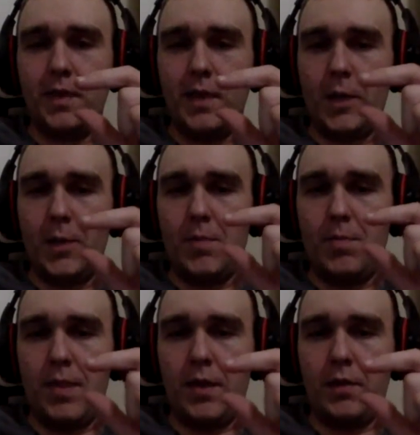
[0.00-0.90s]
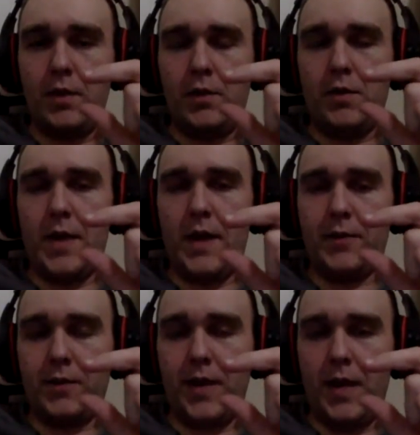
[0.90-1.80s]
it'll be bigger than your
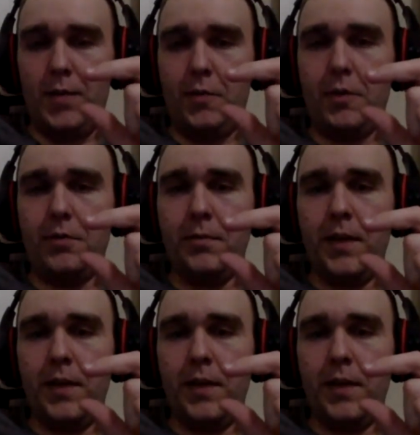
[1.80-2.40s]
nozzle diameter.